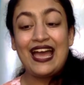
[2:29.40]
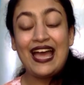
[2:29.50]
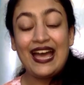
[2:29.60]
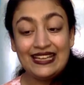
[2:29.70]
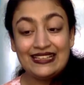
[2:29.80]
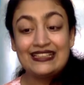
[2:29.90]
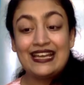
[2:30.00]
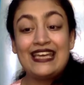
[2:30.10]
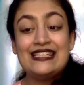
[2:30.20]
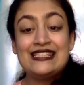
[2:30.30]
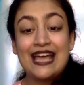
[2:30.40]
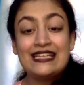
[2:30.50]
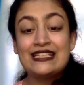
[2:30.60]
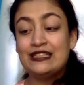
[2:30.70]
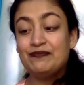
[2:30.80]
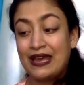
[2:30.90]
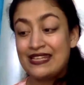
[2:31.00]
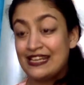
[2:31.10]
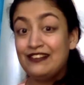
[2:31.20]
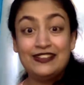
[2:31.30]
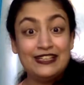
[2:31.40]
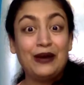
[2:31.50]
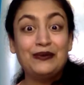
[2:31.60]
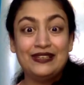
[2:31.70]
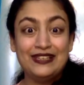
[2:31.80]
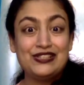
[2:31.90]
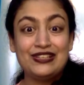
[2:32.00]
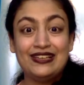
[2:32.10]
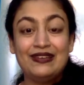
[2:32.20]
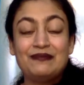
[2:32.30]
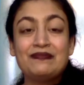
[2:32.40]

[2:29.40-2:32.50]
And I sat myself down literally